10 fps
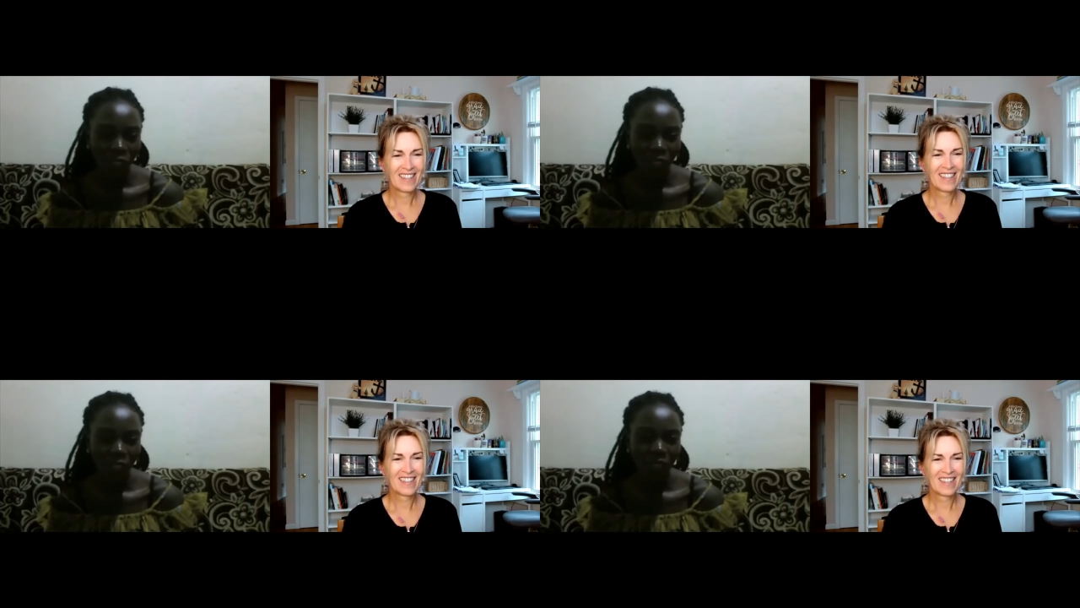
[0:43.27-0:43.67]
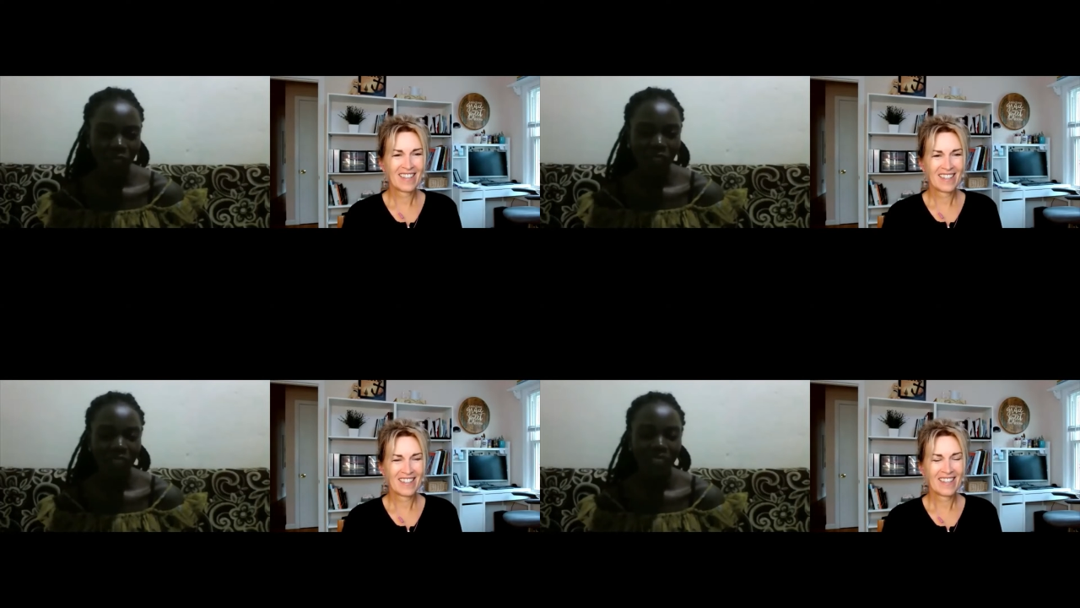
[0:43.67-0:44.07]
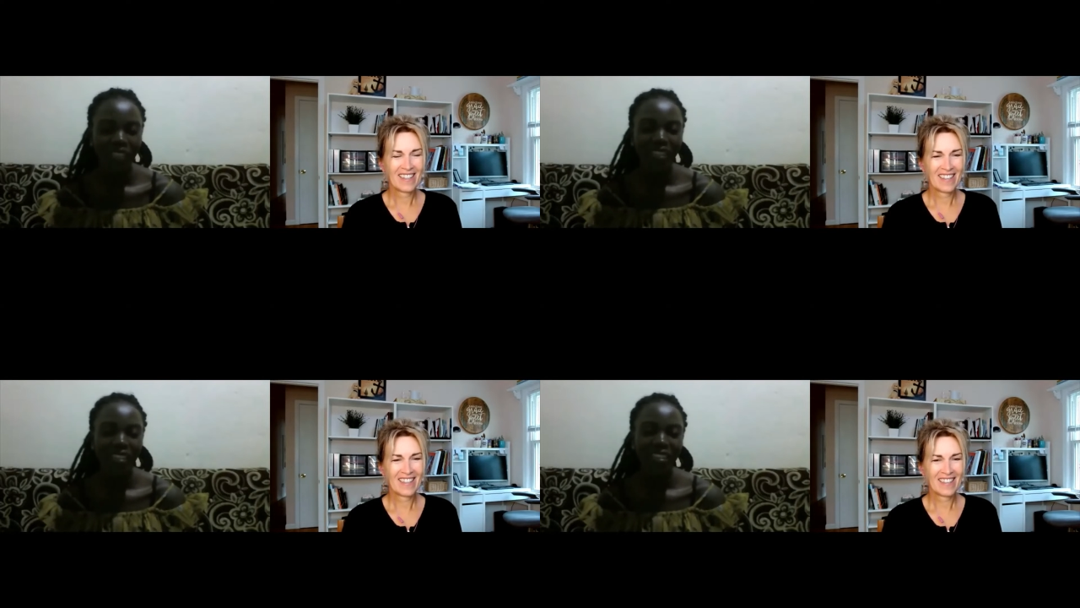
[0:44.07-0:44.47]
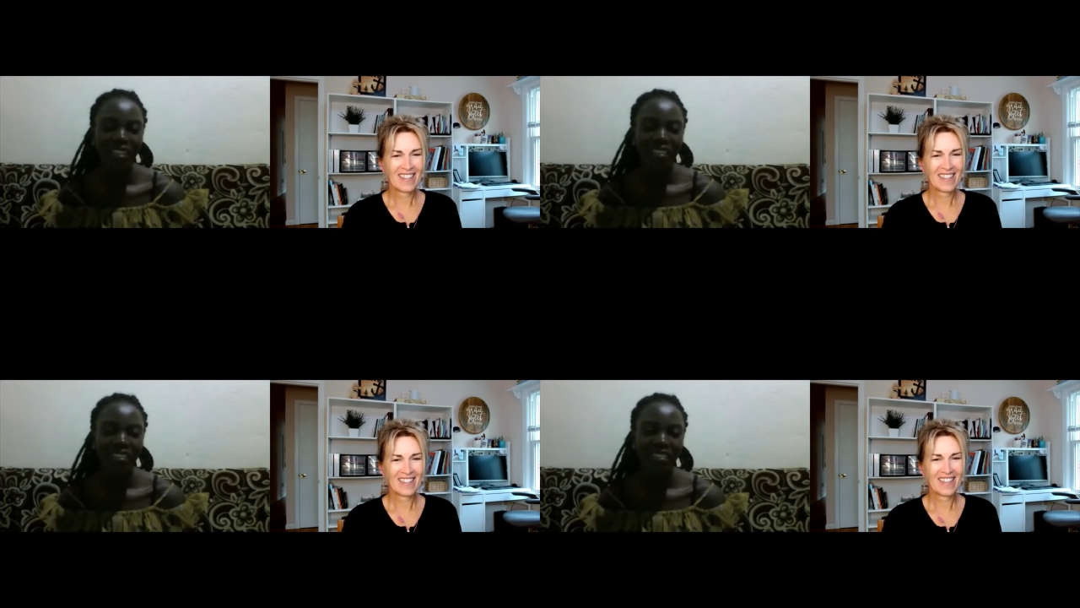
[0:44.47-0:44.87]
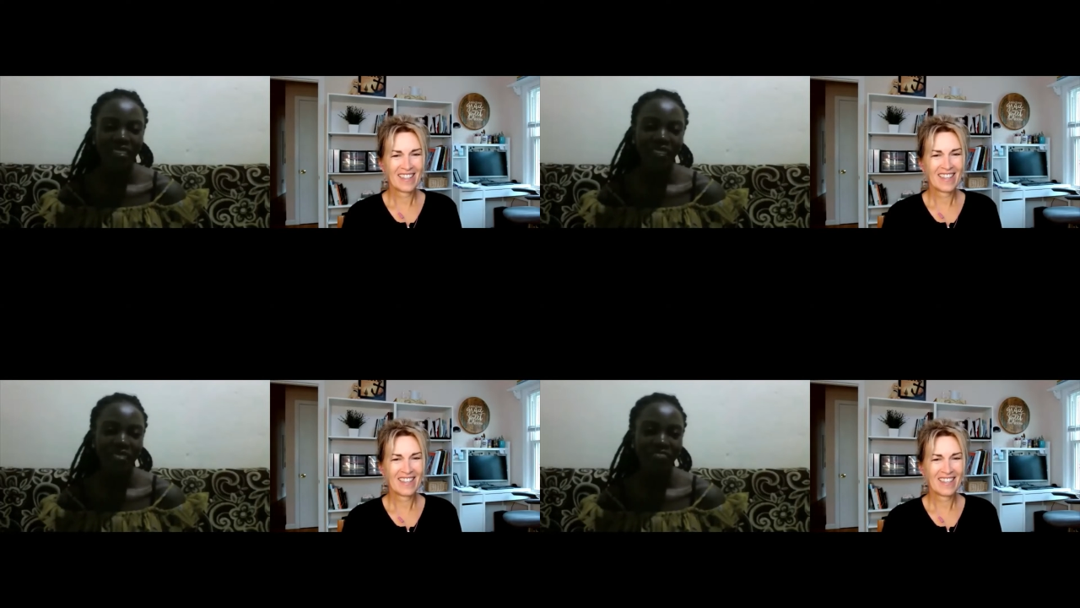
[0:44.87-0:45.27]
Speaker 1: you.
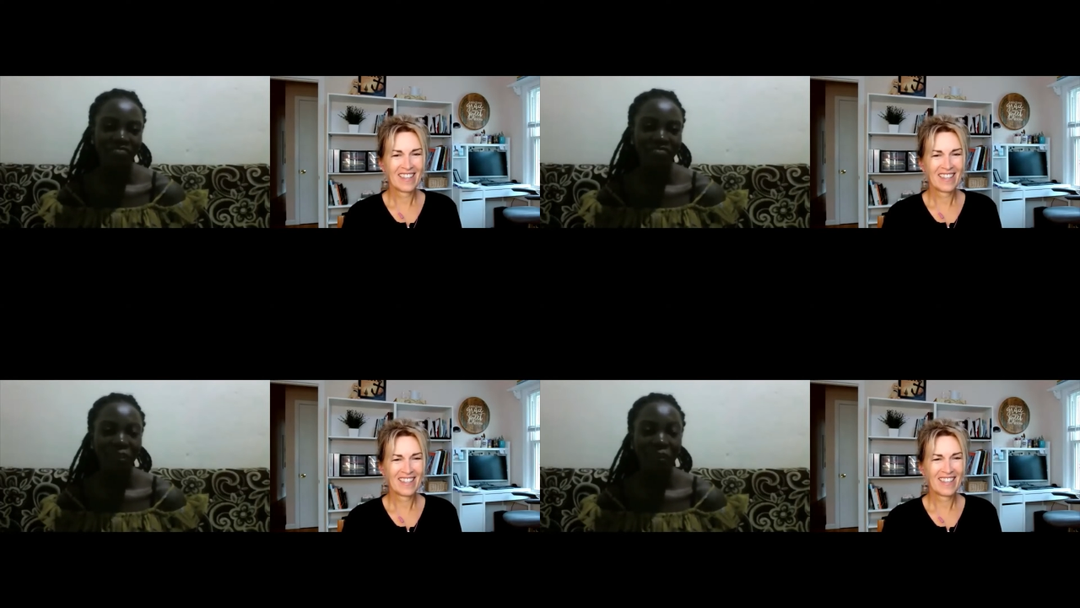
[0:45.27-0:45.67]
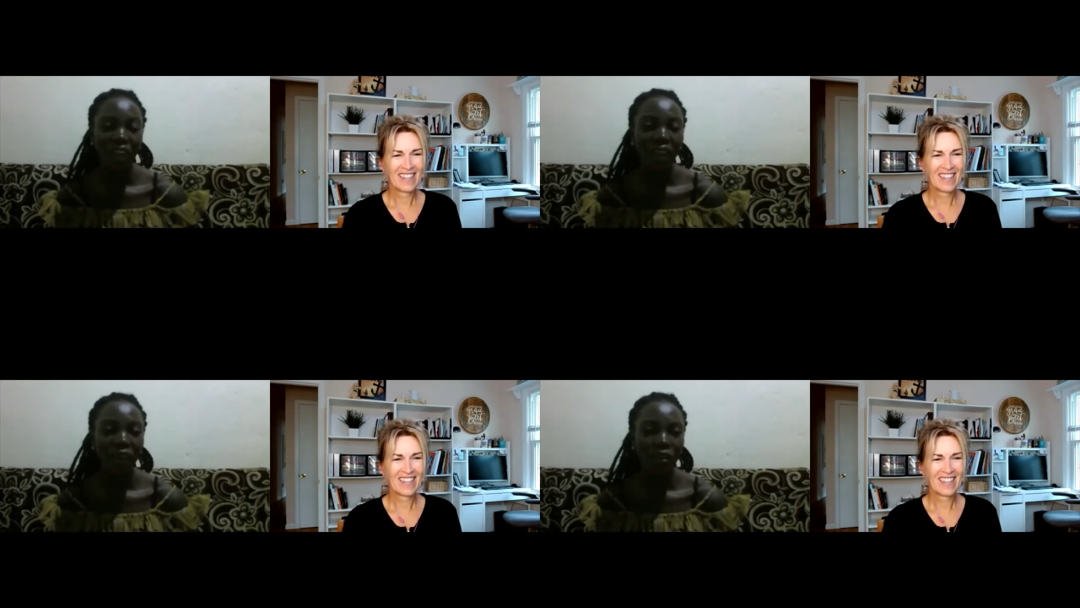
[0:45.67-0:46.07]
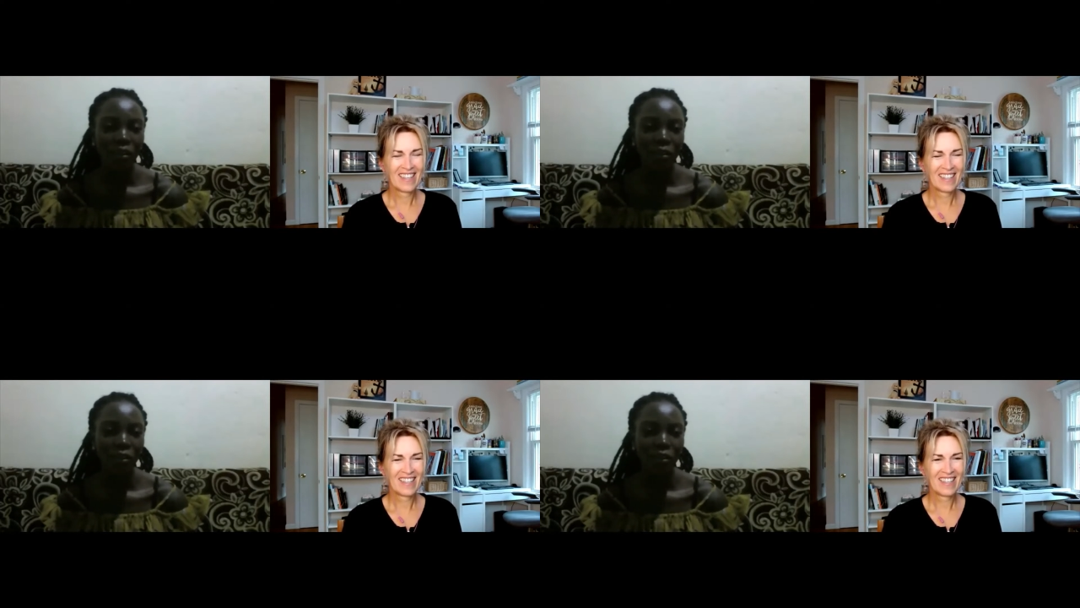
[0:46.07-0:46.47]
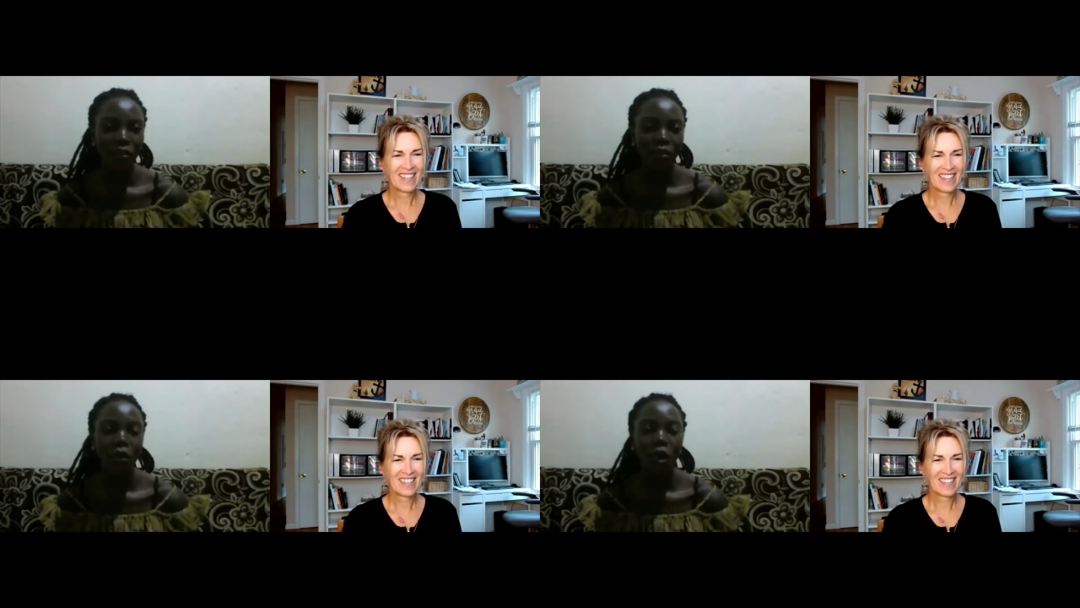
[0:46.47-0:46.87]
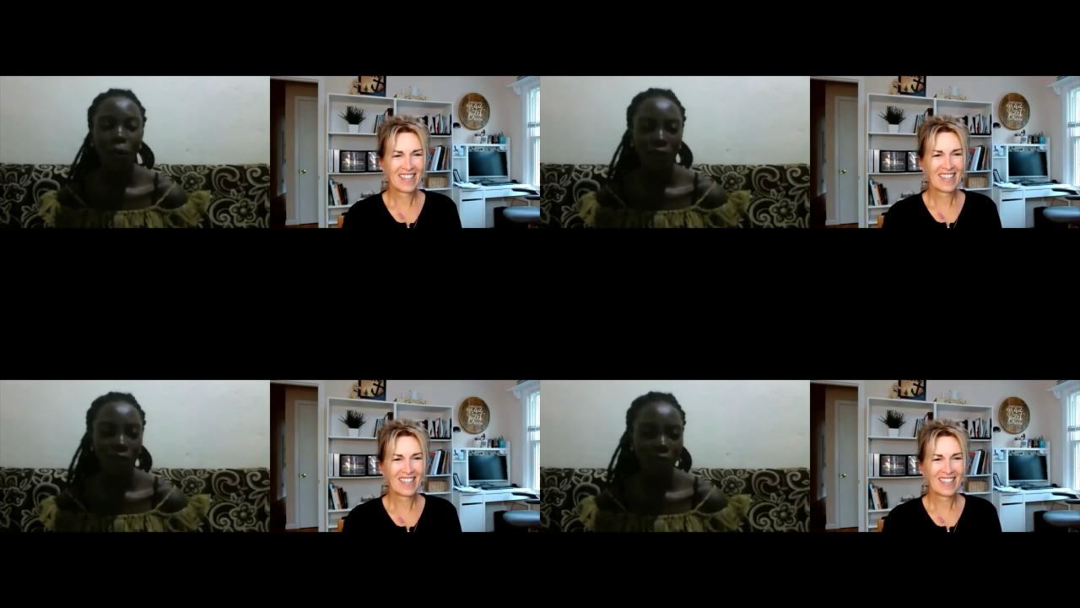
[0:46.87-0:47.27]
So when I got to, to
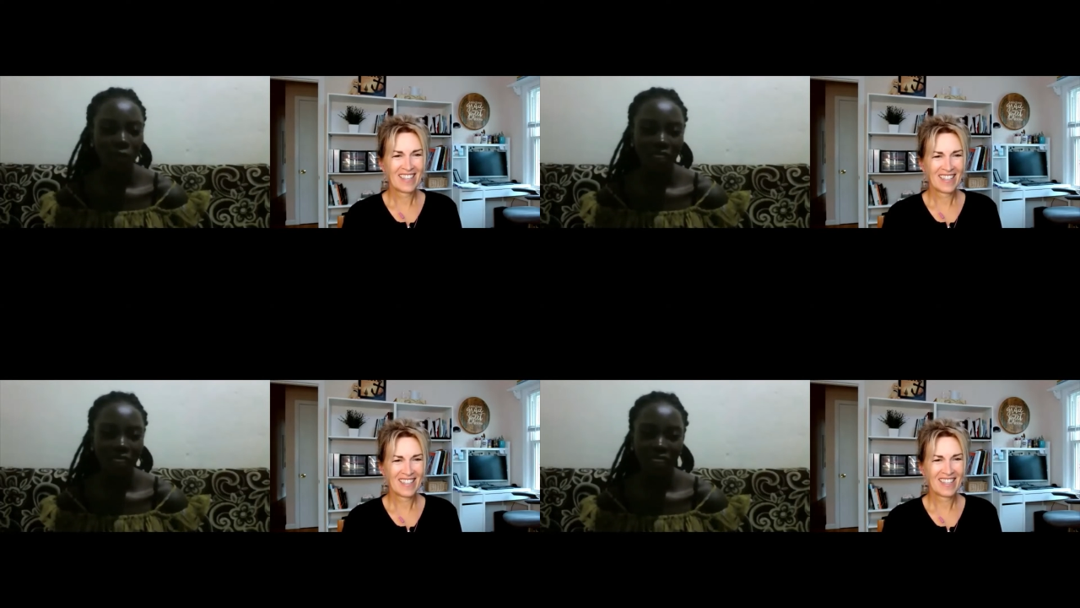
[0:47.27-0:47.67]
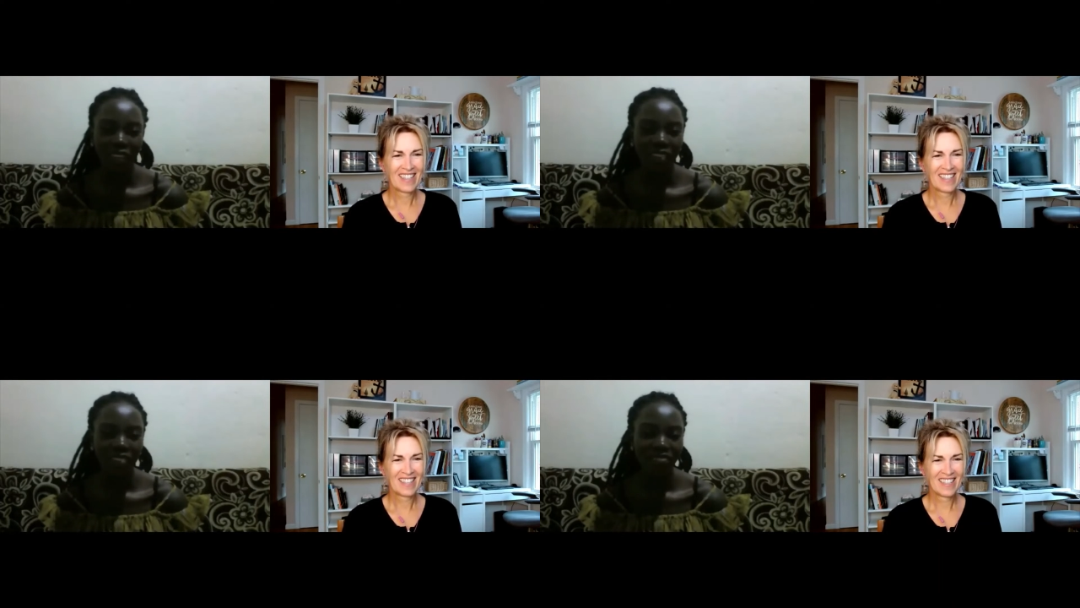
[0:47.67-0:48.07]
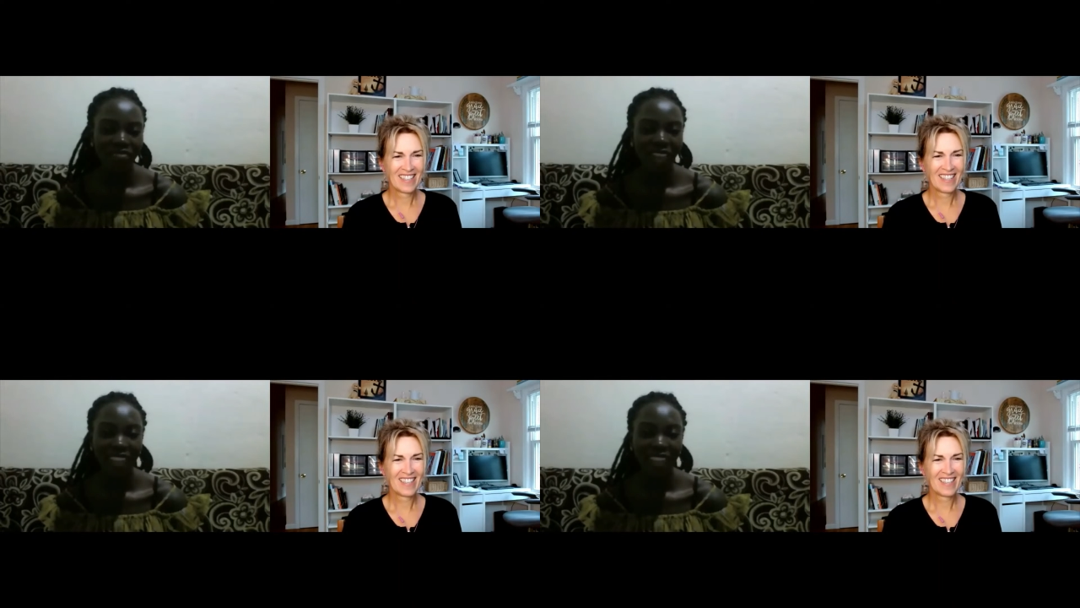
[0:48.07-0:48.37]
work with you, like I